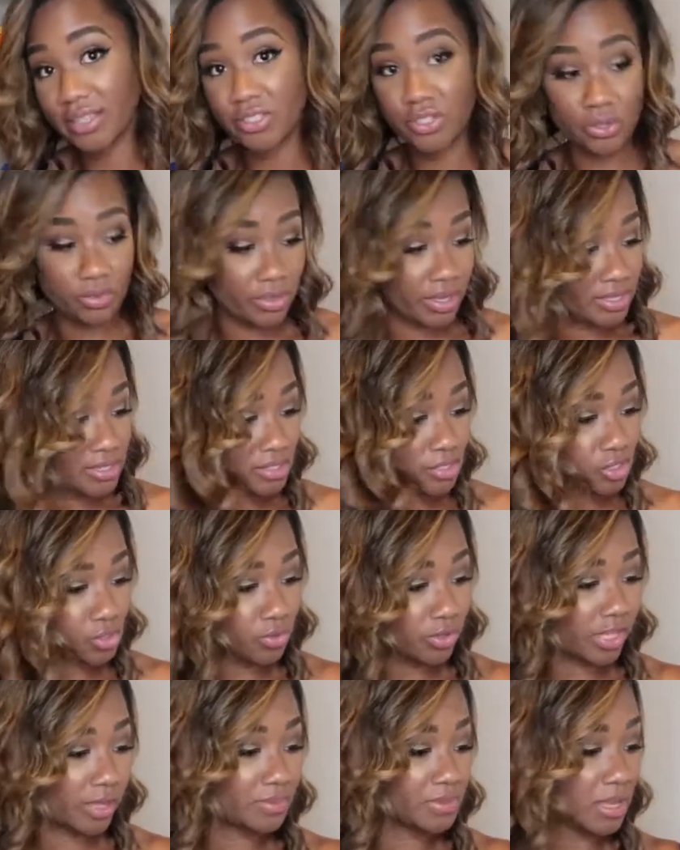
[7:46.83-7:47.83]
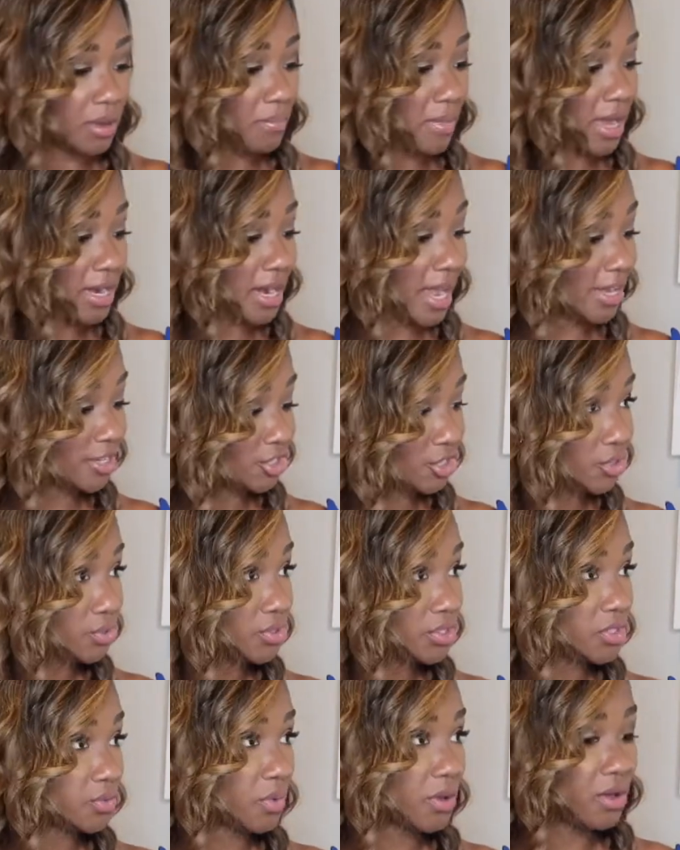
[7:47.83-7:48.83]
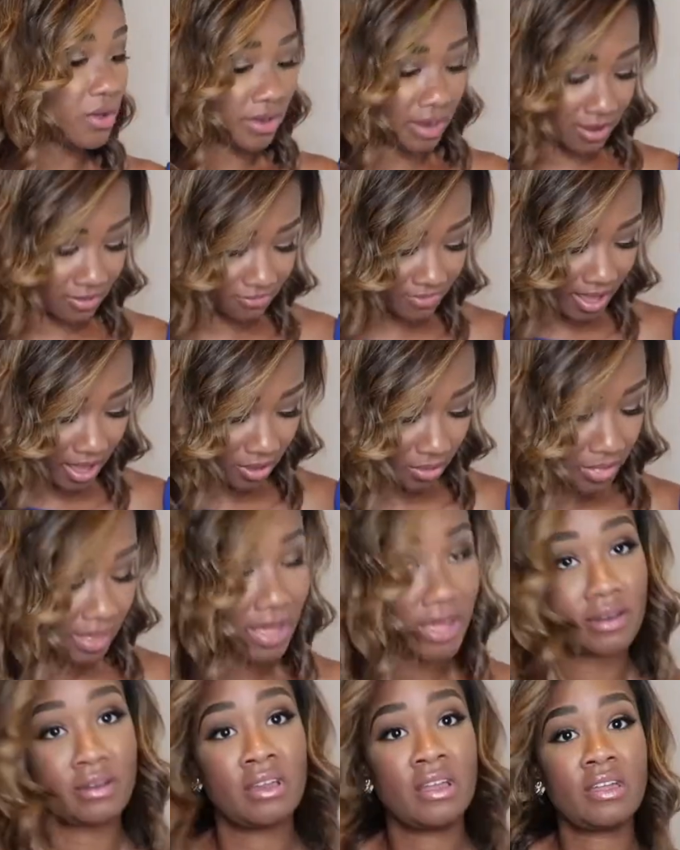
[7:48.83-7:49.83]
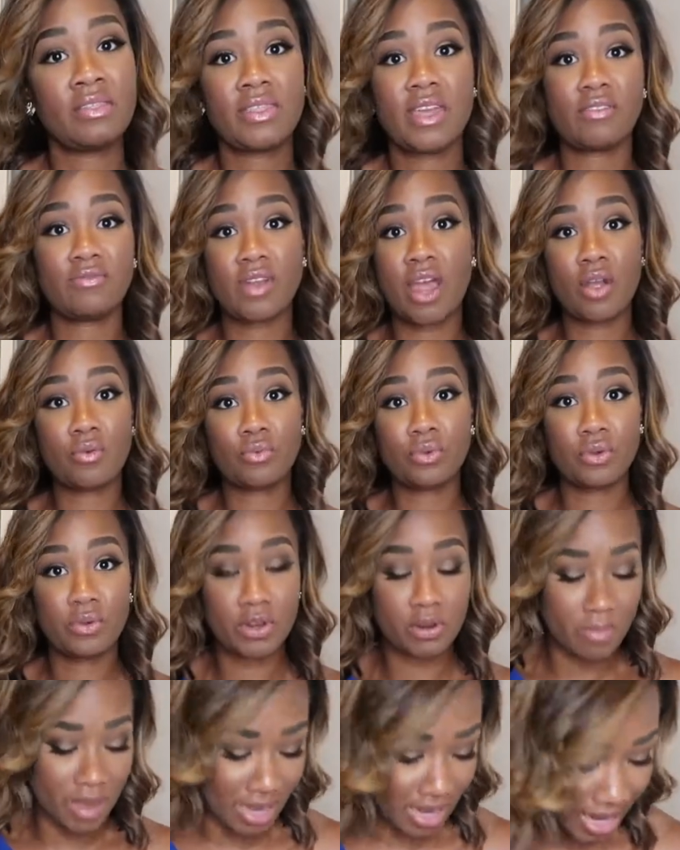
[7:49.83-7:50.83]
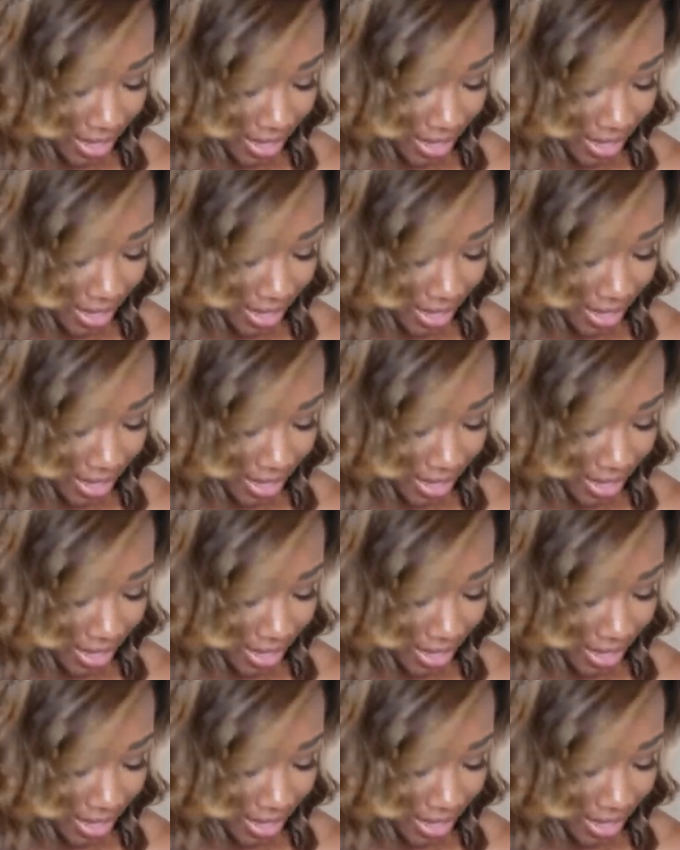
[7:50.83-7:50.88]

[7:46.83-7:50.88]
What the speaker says: do these shoe clips on my nice shoes as well, and I found that they've not ruined my